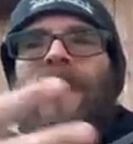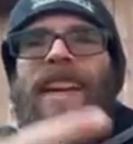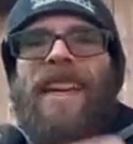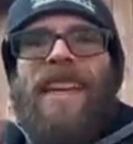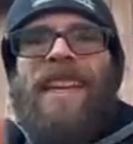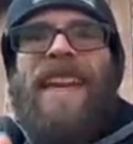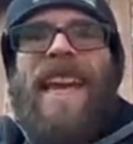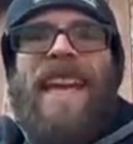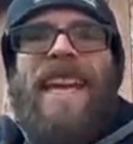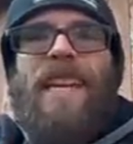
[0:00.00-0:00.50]

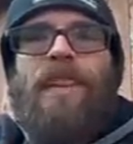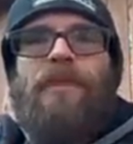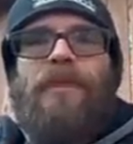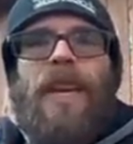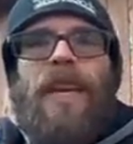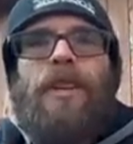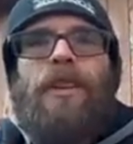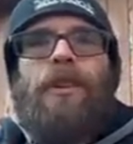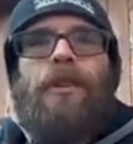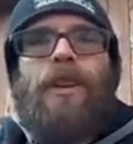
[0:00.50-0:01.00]

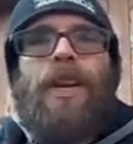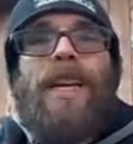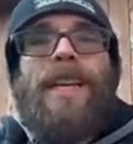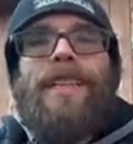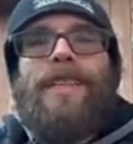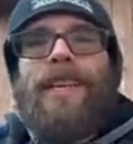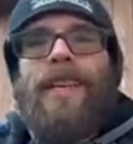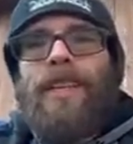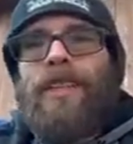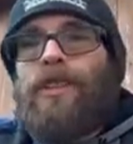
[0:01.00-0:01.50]
-10
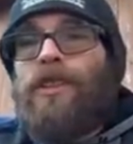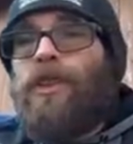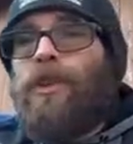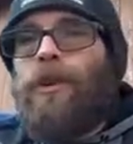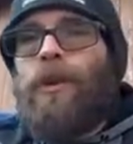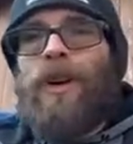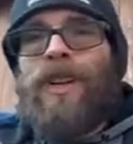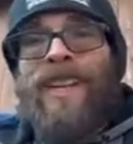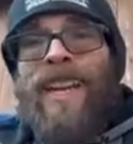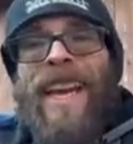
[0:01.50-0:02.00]
degrees
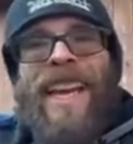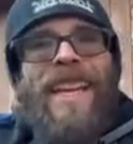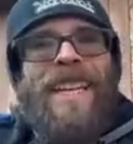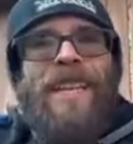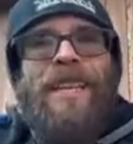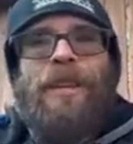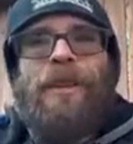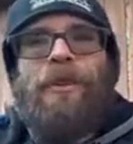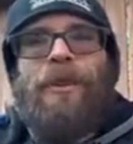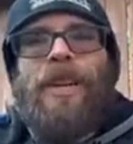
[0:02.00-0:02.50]
into an
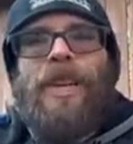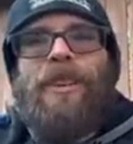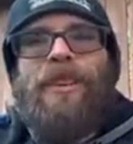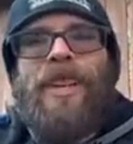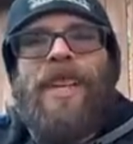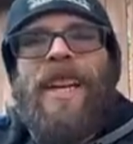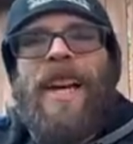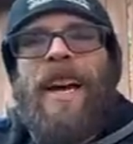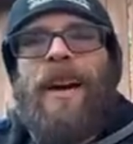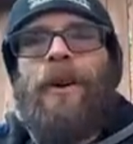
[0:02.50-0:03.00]
80-degree
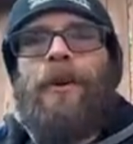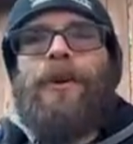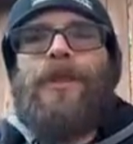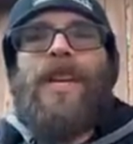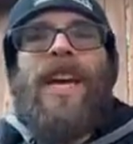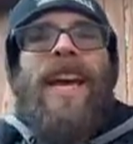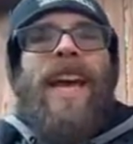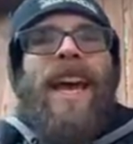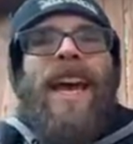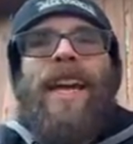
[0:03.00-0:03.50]
greenhouse
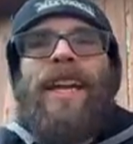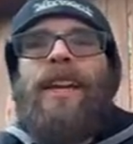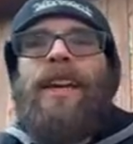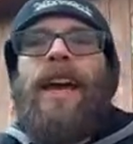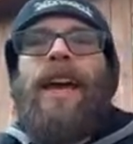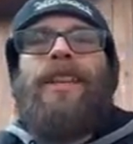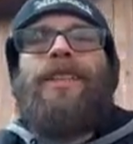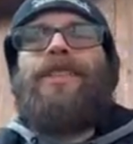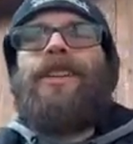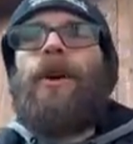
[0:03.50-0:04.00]

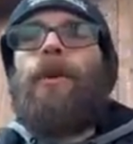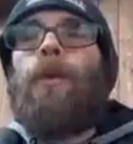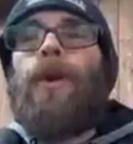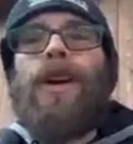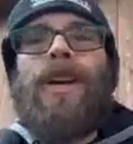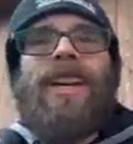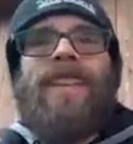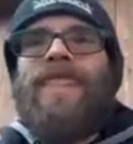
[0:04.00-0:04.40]
and start working,